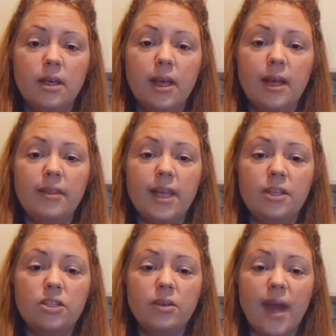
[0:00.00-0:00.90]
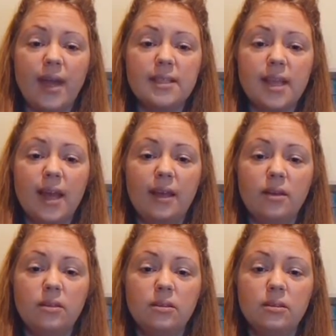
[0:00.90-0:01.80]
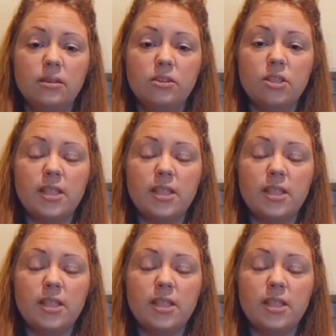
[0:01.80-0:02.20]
And then as you exhale, just